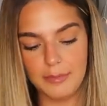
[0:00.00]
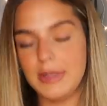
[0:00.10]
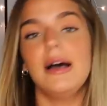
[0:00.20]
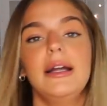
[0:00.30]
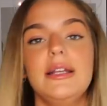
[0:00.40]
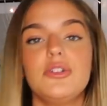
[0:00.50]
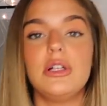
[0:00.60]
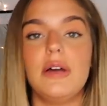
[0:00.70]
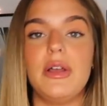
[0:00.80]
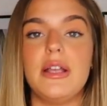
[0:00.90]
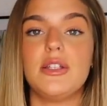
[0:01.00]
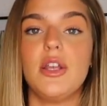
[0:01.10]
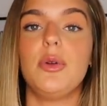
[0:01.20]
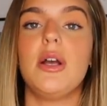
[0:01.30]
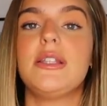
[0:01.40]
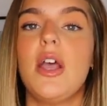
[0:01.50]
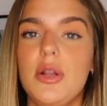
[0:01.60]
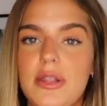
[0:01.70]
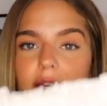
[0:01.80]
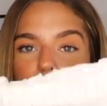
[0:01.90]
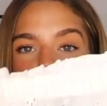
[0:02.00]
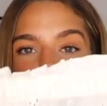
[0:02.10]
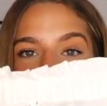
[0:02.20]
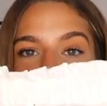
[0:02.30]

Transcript: But yeah, I literally love it. It's so nice. The only thing is, I will